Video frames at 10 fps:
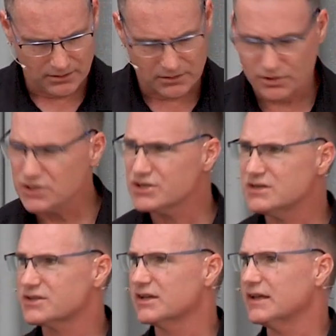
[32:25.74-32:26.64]

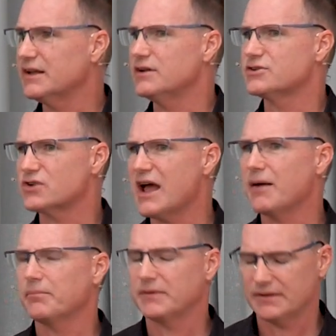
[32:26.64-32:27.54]
Christians can get
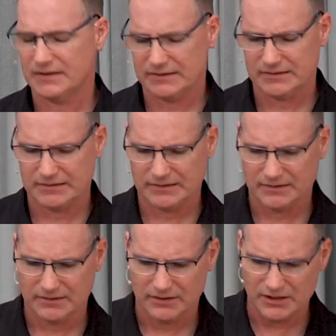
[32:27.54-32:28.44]
entrapped
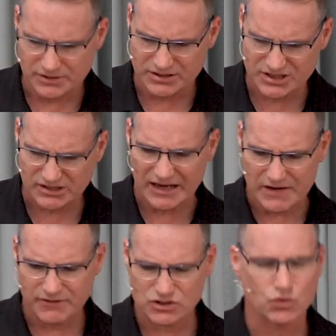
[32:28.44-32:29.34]
into
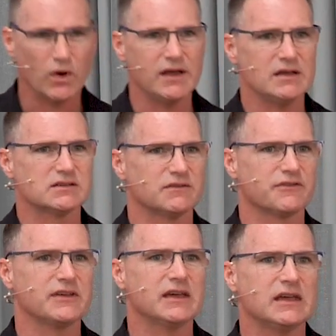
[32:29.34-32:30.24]
slavish ways of
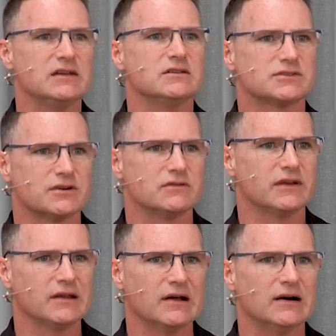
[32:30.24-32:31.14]
thinking and
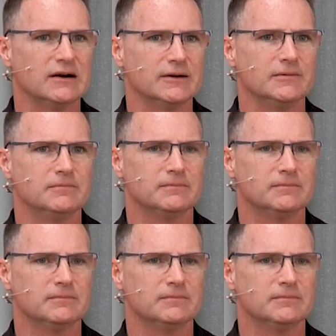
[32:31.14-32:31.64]
serving God.